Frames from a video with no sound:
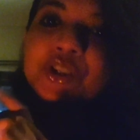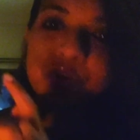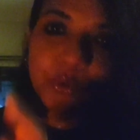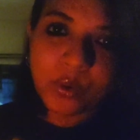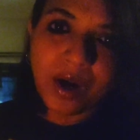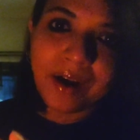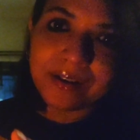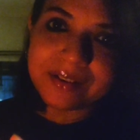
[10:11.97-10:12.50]

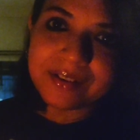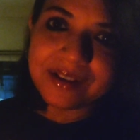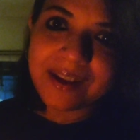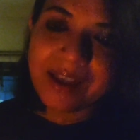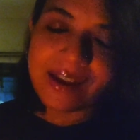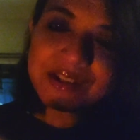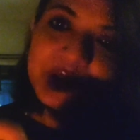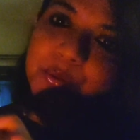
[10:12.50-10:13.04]
You are,
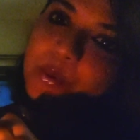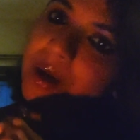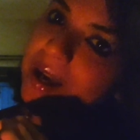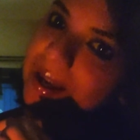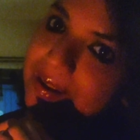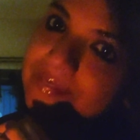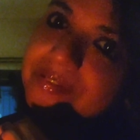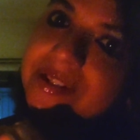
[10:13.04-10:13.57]
and you
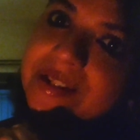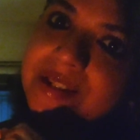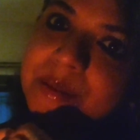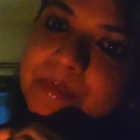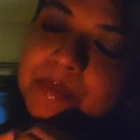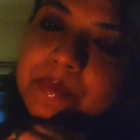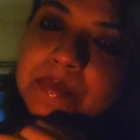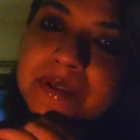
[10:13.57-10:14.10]
have the
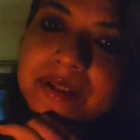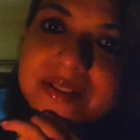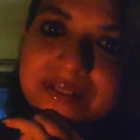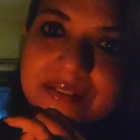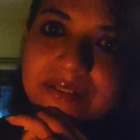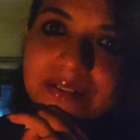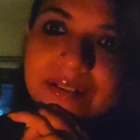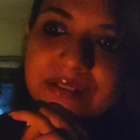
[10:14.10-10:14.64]

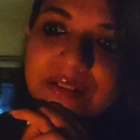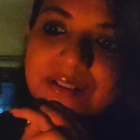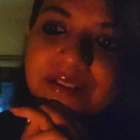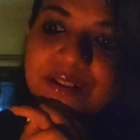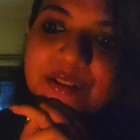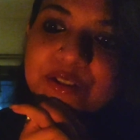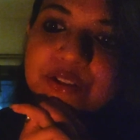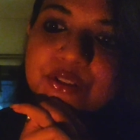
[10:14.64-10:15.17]
capability
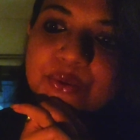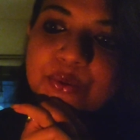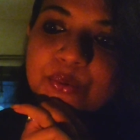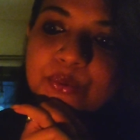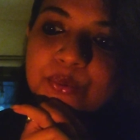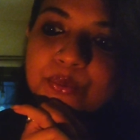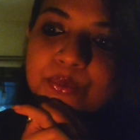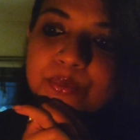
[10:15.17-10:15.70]

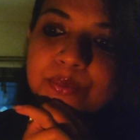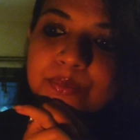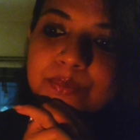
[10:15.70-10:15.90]
to